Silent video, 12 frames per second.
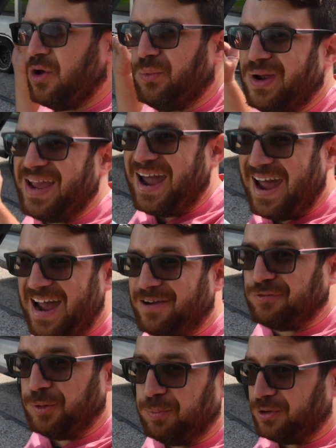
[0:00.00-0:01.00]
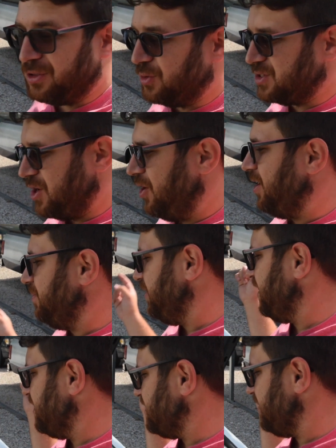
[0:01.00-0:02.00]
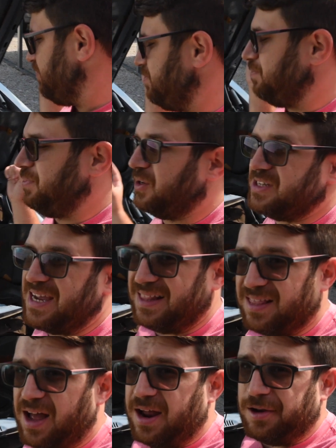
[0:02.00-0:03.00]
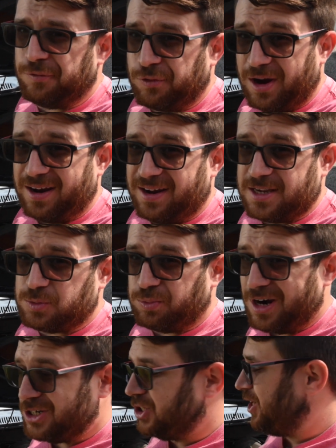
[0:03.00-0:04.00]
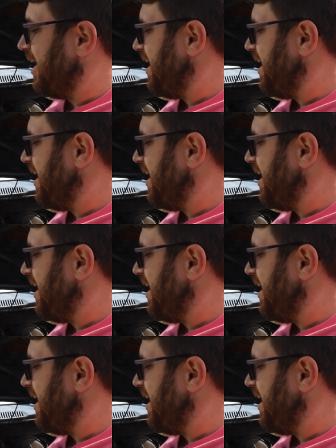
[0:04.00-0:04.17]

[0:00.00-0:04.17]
We have to put those on because it builds a lot of crankcase pressure.